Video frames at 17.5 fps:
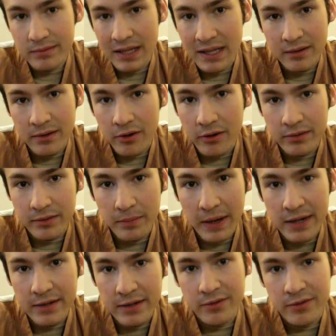It all
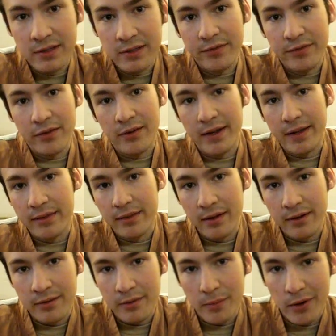depends really if you like
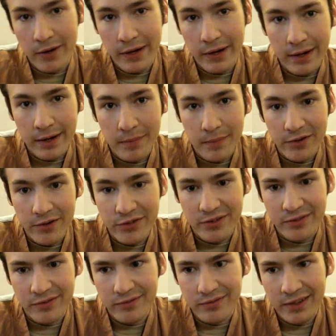Thunderbird
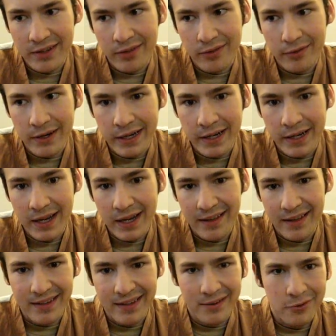animation in 3D.
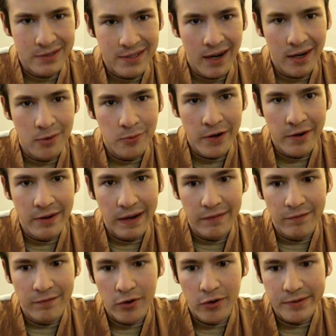I think it was kind of weird
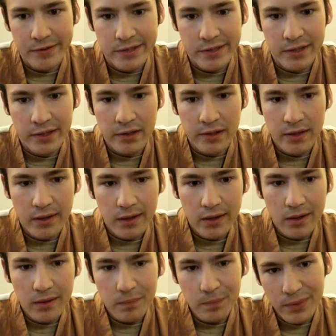at first,
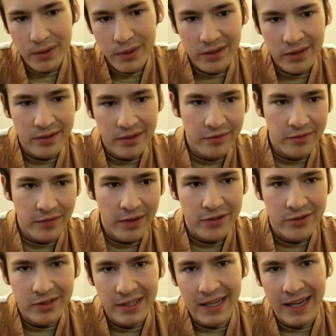but
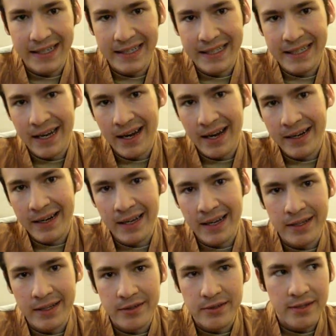eventually I kind of
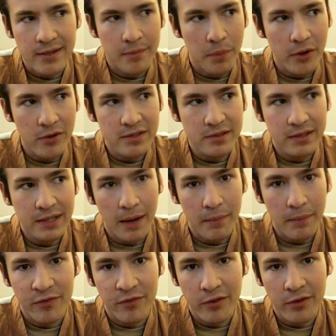got used to it. Personally,
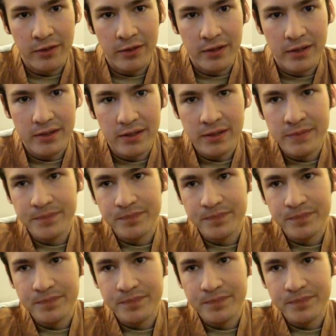I prefer the